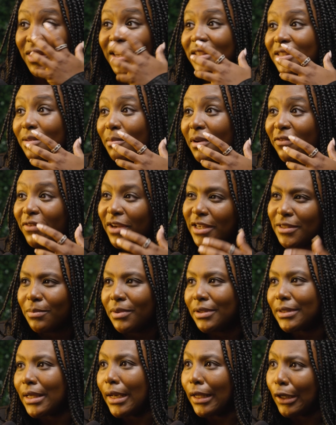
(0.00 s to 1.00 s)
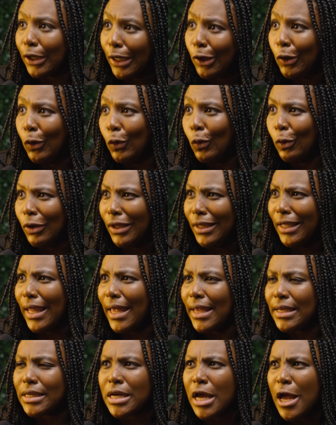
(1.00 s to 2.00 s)
You can't see my face, but it's kind of cool
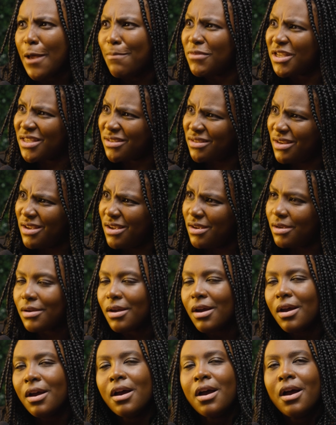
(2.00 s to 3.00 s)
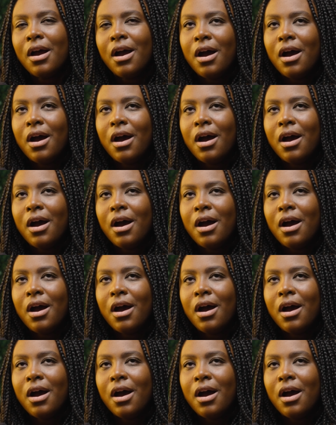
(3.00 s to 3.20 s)
and like mystique.